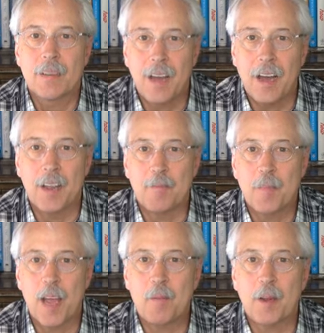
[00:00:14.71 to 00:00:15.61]
Hi,
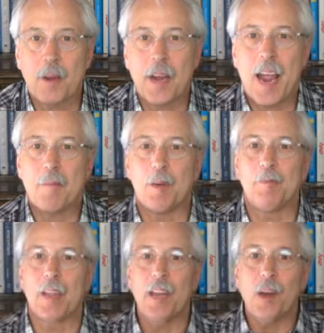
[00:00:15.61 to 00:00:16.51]
I'm Gary Hamel.
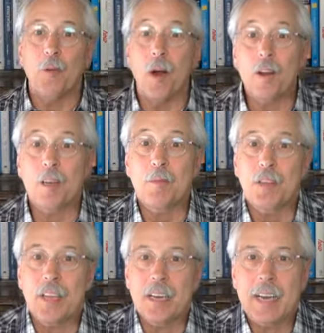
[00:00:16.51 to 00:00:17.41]
Welcome to
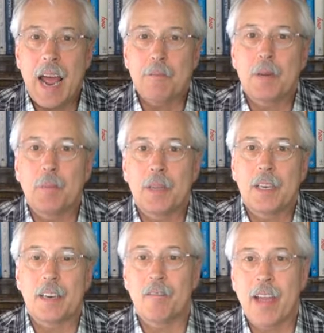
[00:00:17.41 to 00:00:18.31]
the
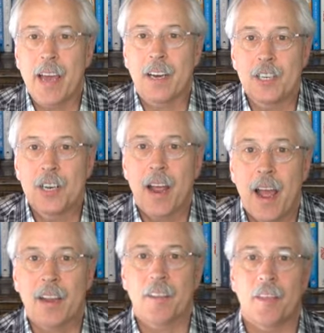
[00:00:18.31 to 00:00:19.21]
Adaptability Advantage
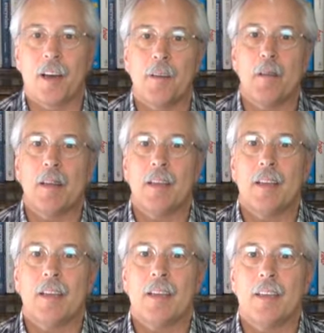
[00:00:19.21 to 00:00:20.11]
Hackathon.
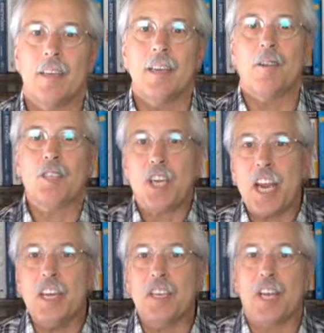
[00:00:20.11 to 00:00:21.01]
You know,
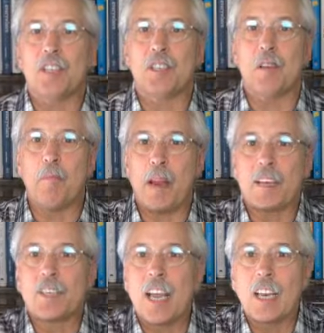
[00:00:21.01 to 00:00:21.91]
change has been
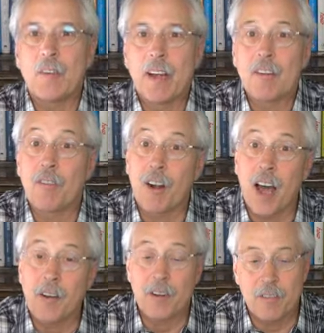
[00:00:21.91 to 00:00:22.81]
accelerating for
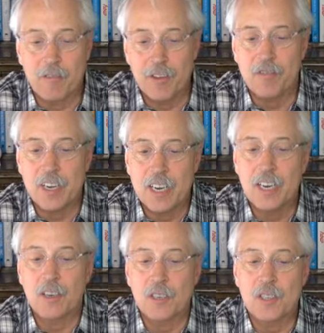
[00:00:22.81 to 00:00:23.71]
150
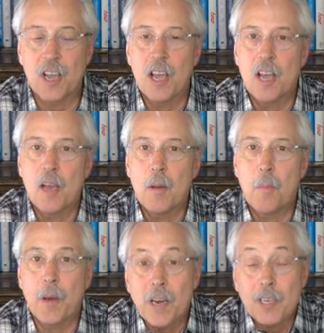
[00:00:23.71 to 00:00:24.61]
years,
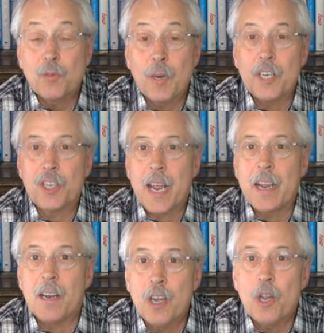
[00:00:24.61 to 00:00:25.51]
but it has reached
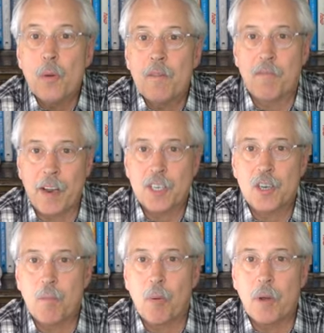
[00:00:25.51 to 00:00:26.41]
a new
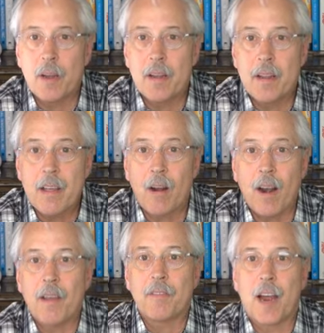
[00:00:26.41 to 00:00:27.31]
inflection point in our
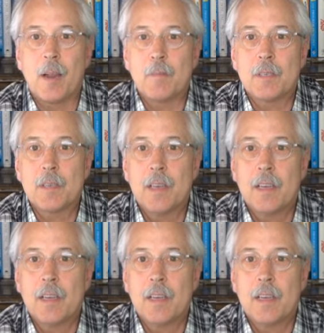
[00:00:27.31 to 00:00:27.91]
lifetimes.